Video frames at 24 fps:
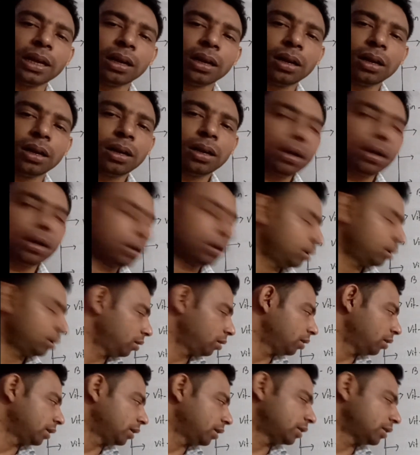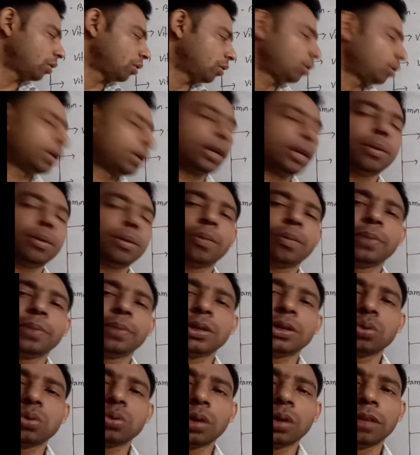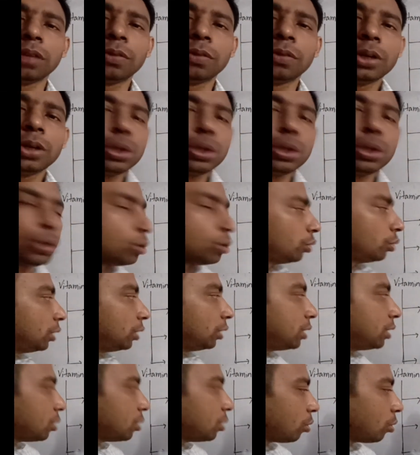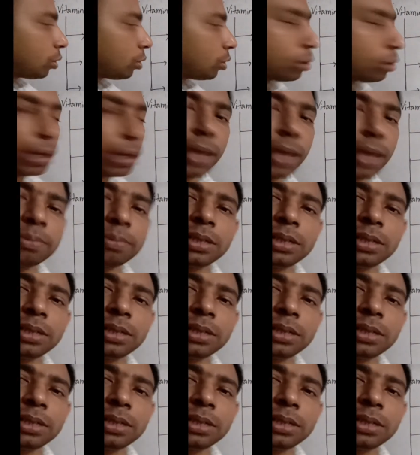this vitamin B1, carbohydrate metabolism and releasing energy.